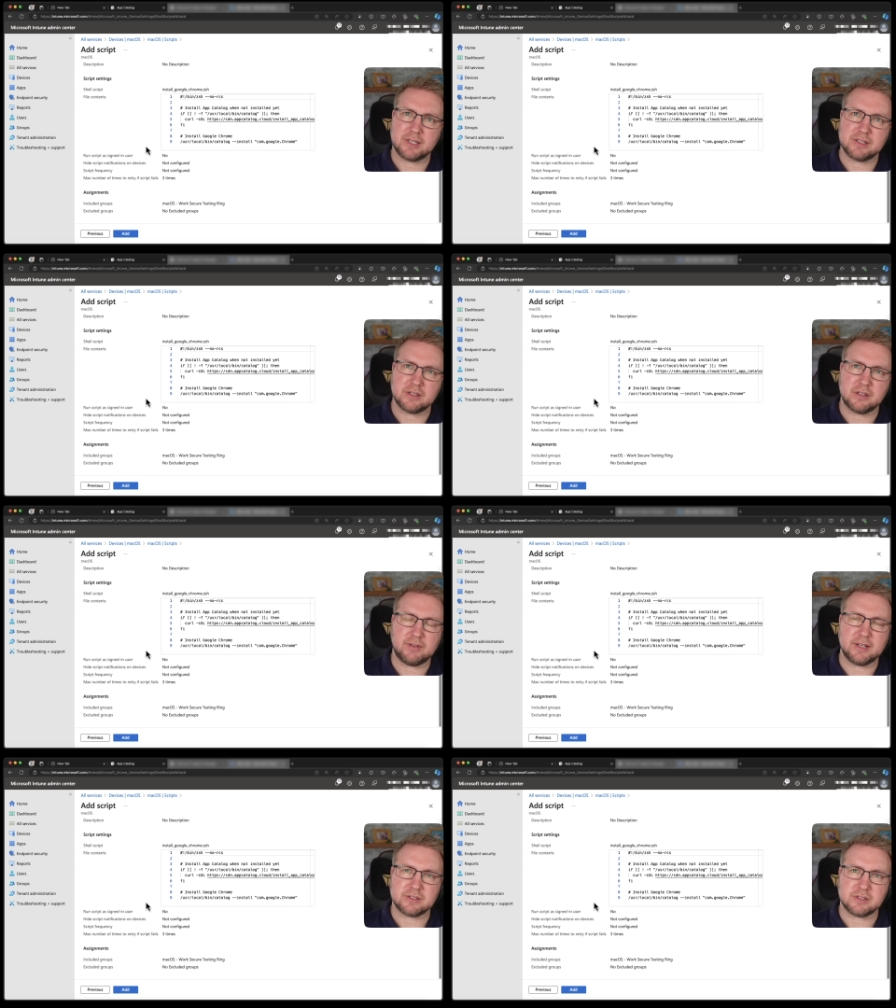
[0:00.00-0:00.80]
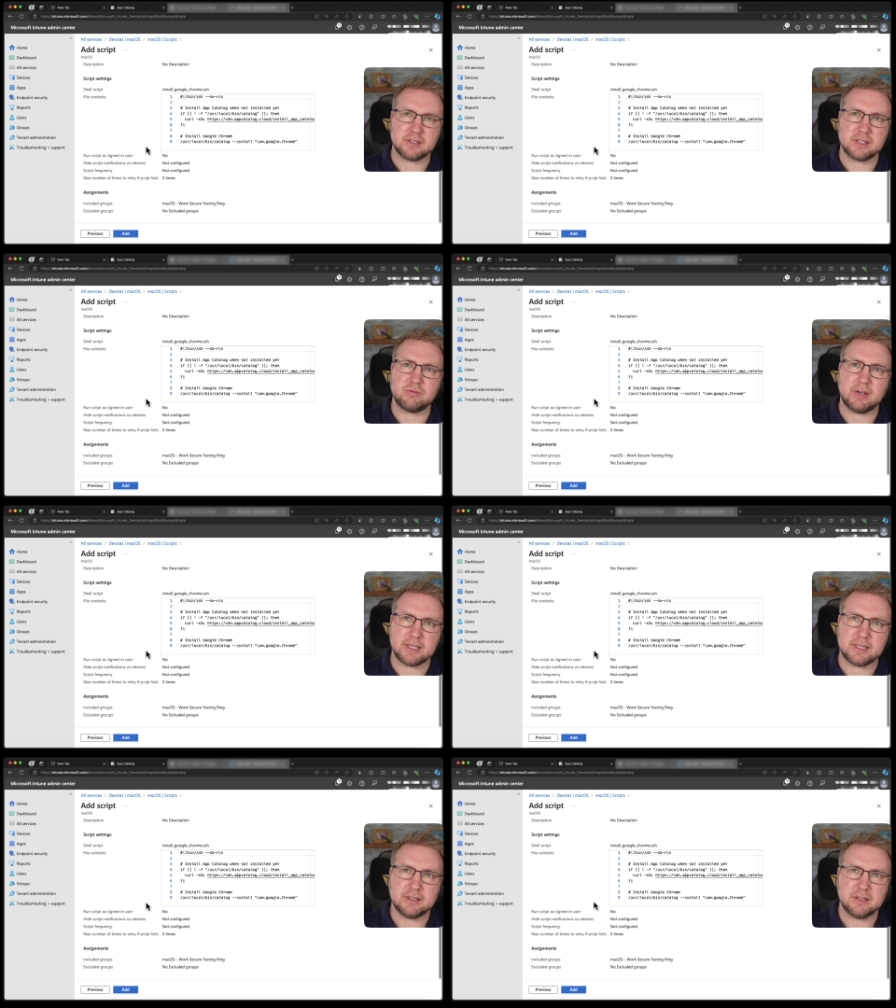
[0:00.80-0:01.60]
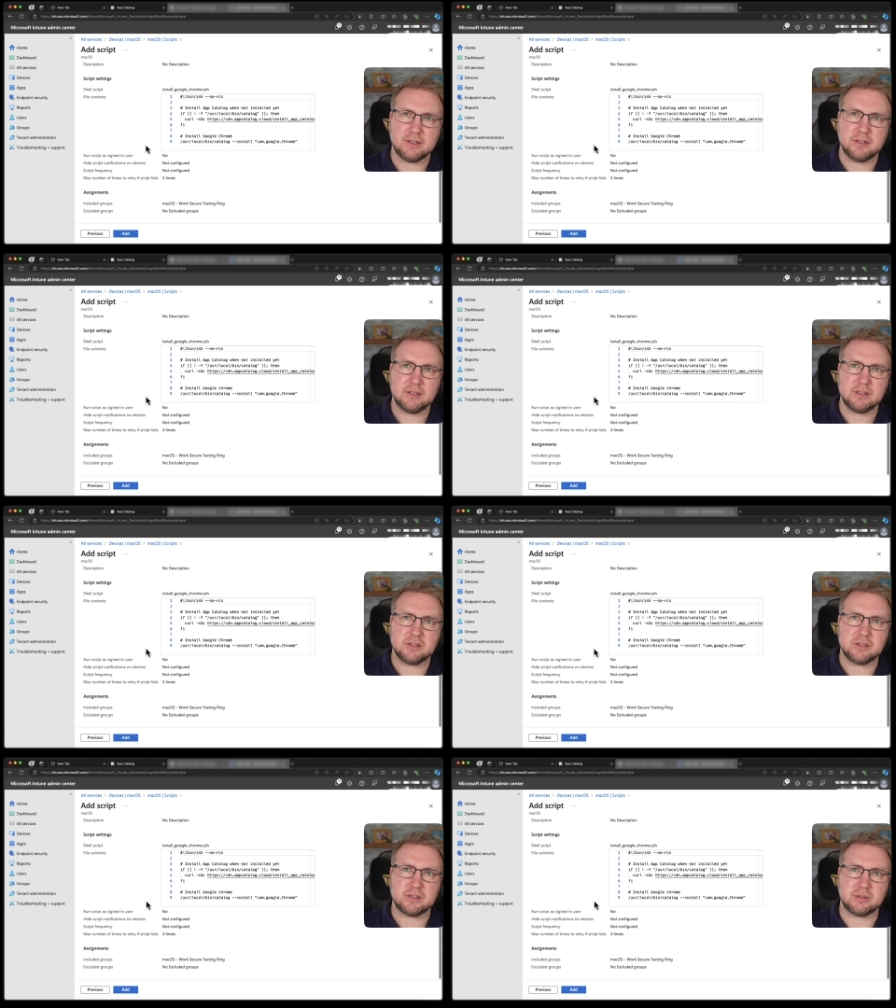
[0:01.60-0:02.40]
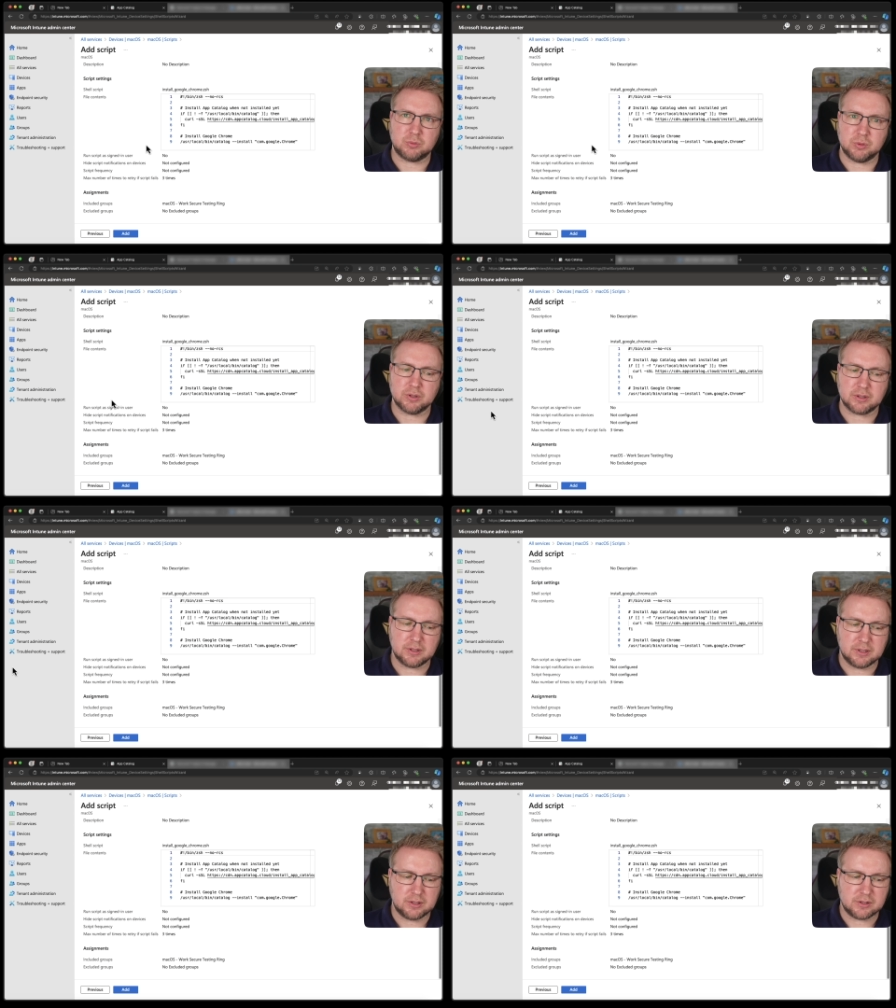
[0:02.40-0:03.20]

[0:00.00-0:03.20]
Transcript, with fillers: to the device until it's ready to work. So